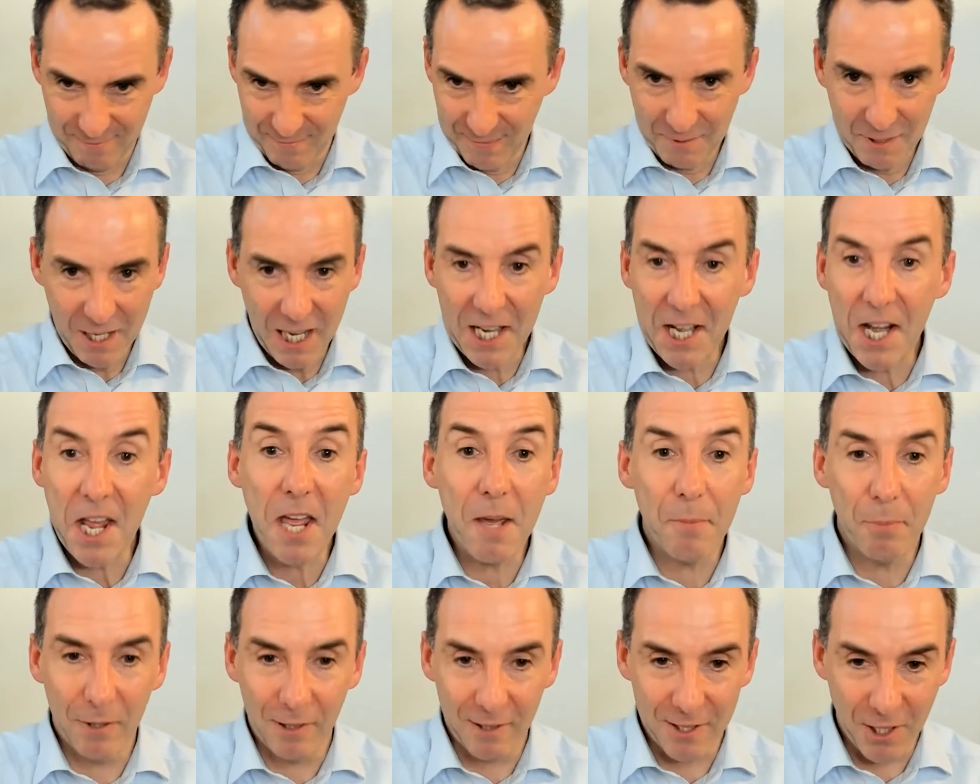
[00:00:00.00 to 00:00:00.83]

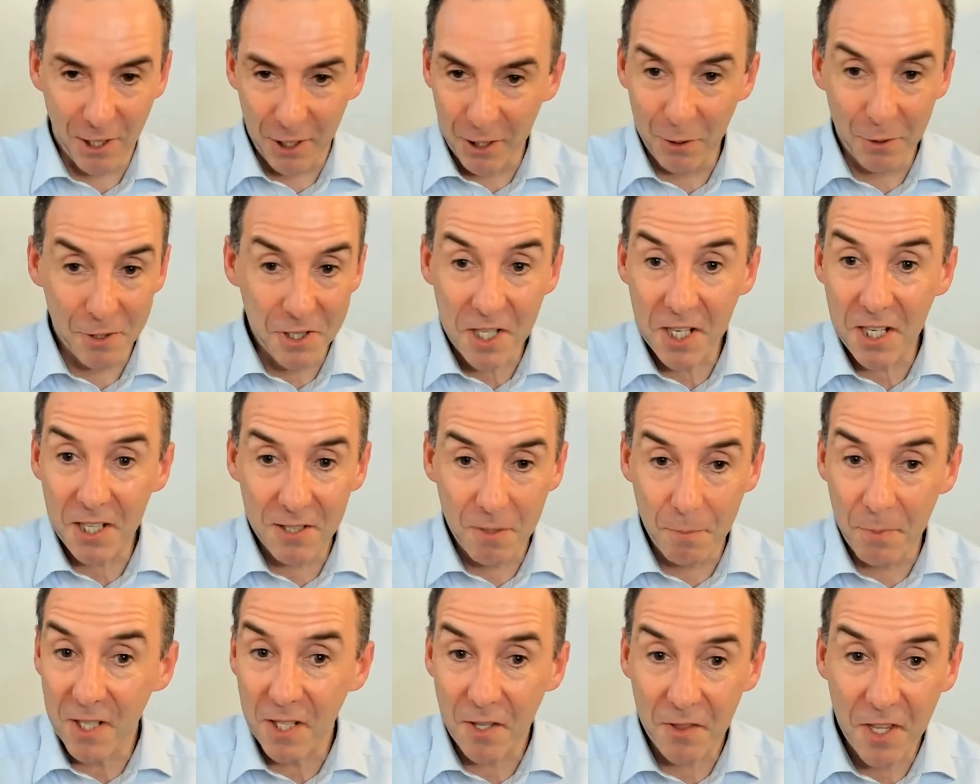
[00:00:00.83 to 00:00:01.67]
enabled IoT
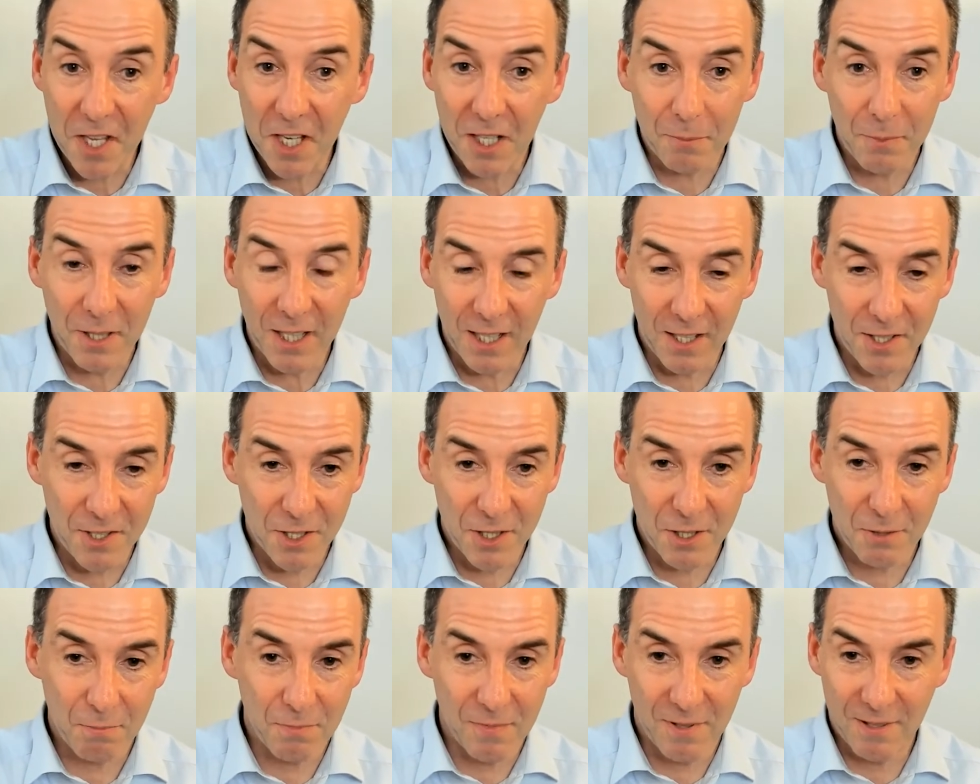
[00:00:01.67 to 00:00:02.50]
to be a thing,
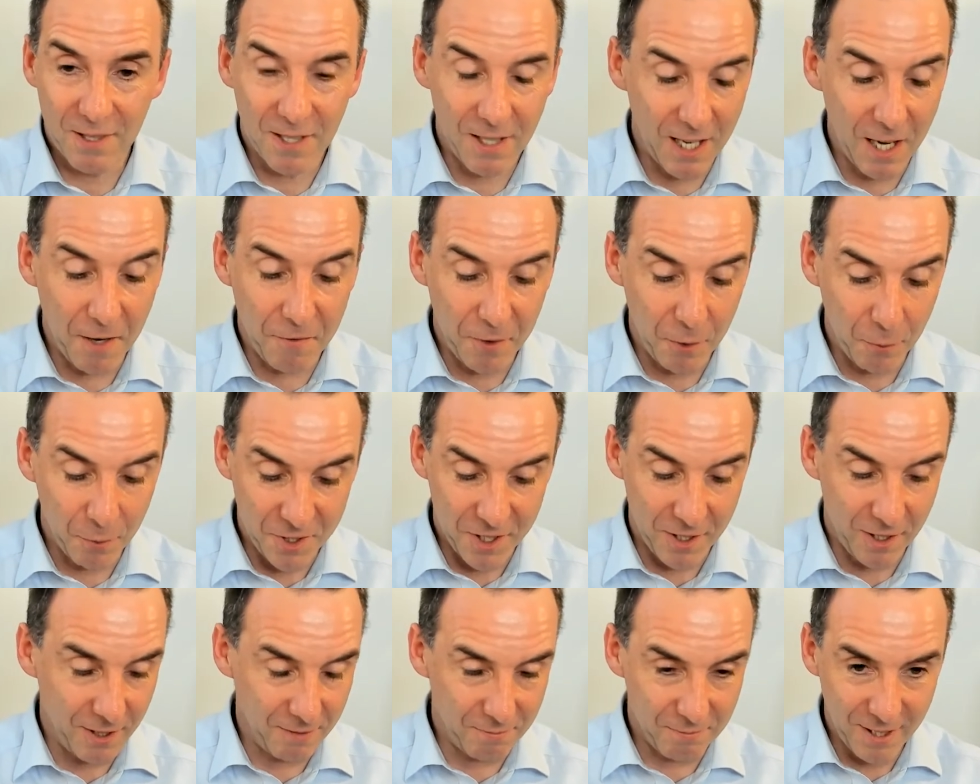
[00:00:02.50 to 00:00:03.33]
because if it was
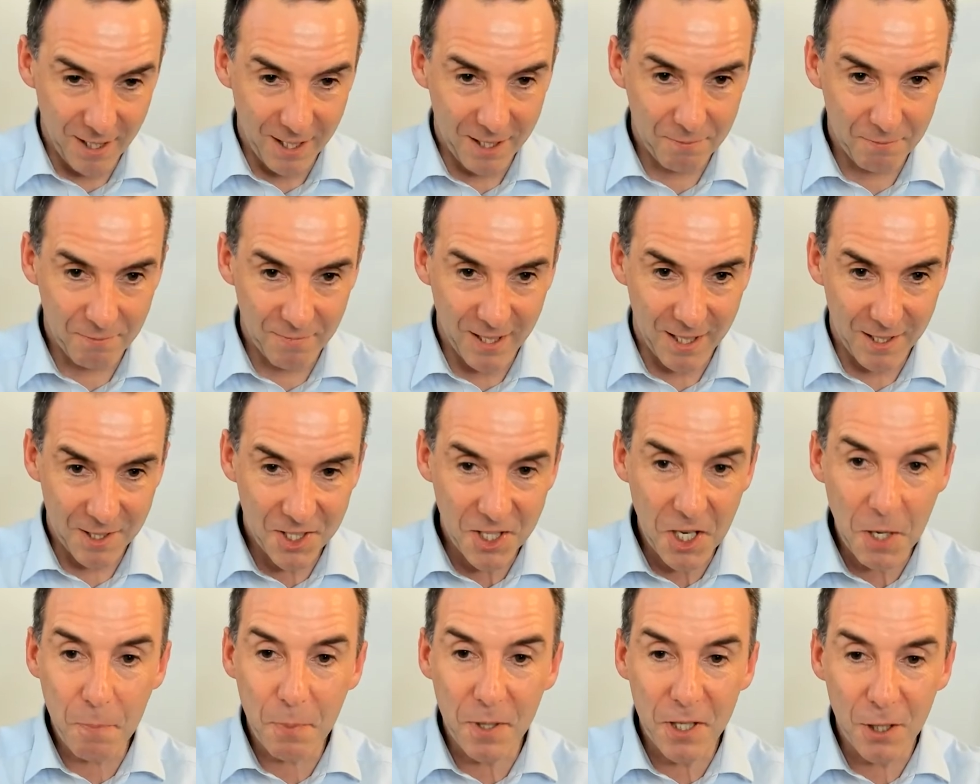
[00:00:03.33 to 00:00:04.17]
a
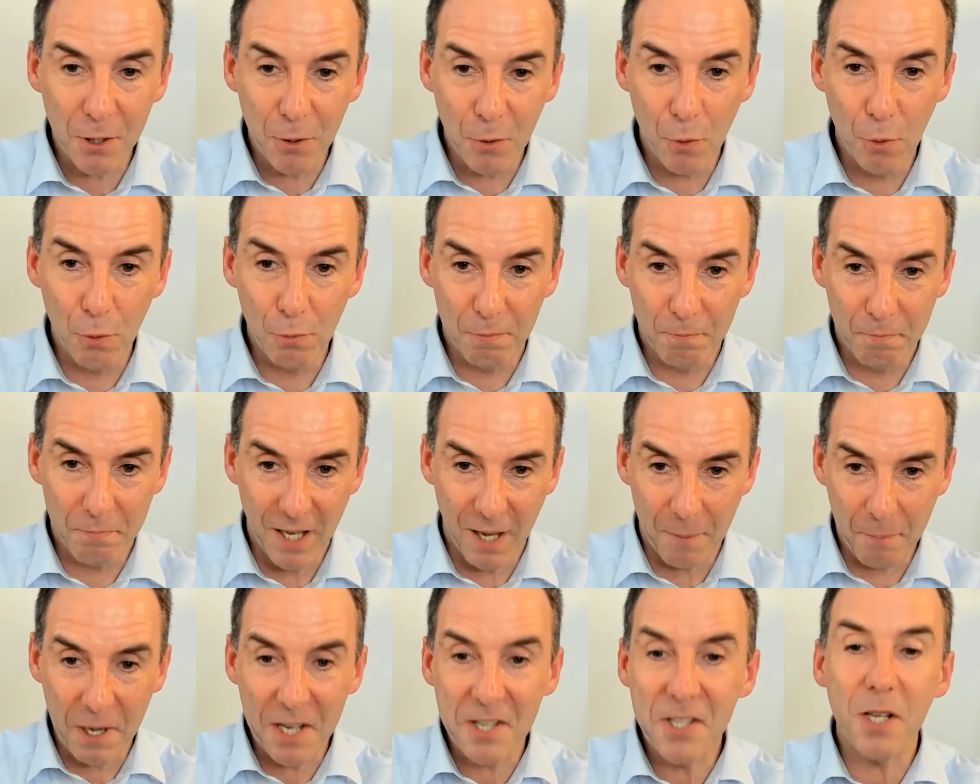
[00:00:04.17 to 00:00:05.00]
CPU,
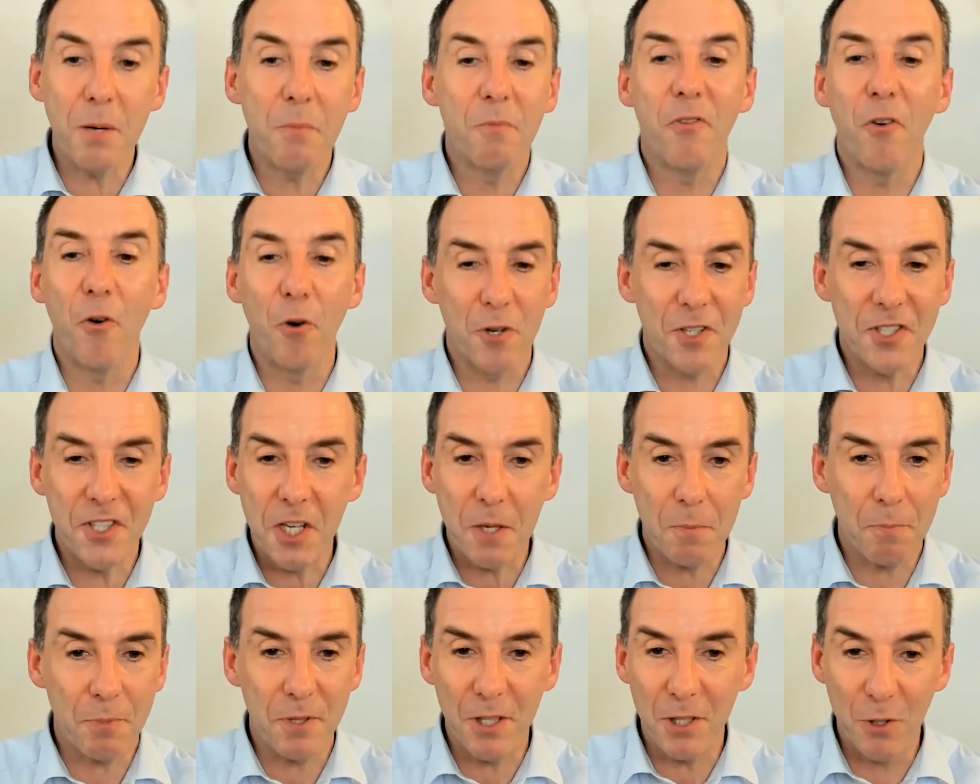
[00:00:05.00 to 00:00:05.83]
a Pentium 4
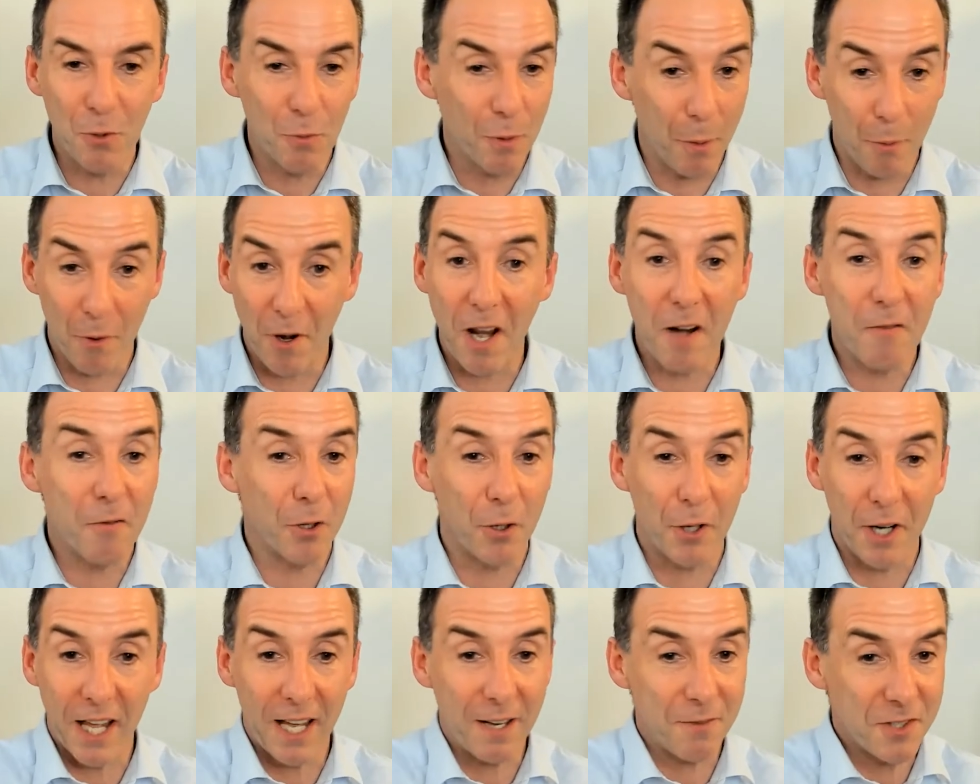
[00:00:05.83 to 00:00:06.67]
CPU, we were never
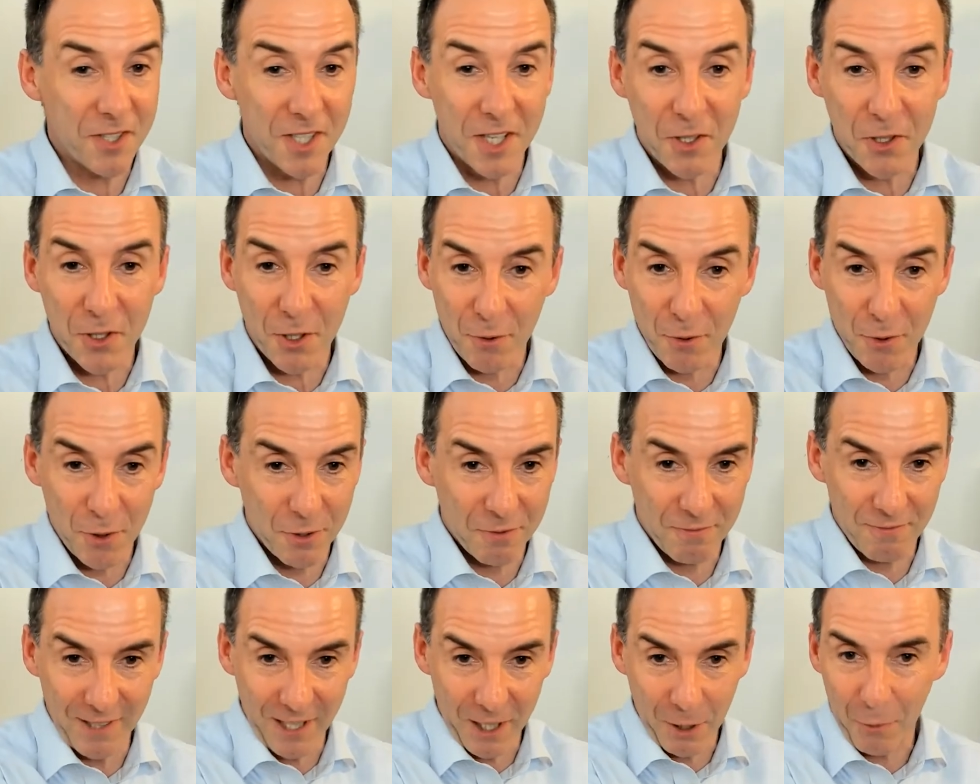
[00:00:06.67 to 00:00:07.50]
going to have
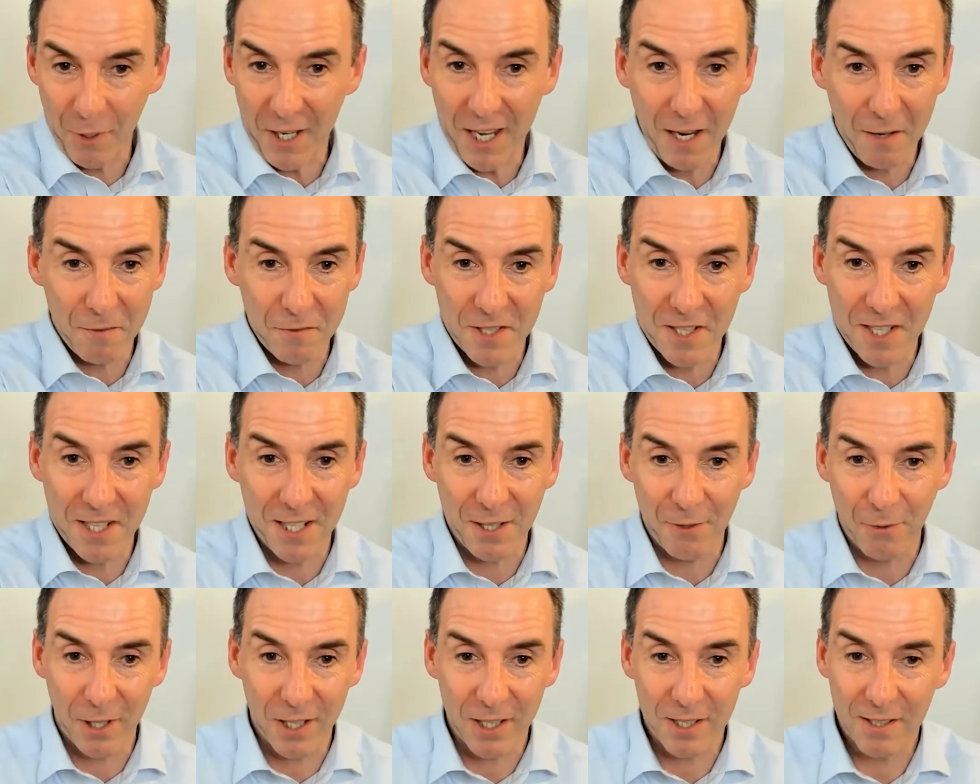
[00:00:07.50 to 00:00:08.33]
sensors like we have today,
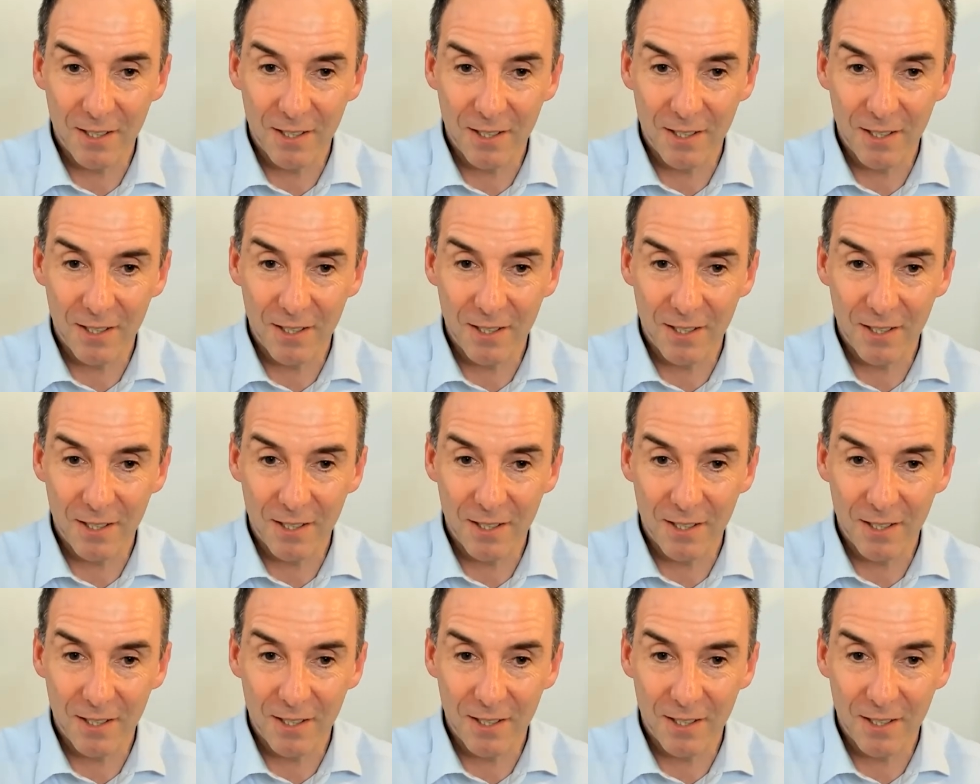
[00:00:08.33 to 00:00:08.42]
right?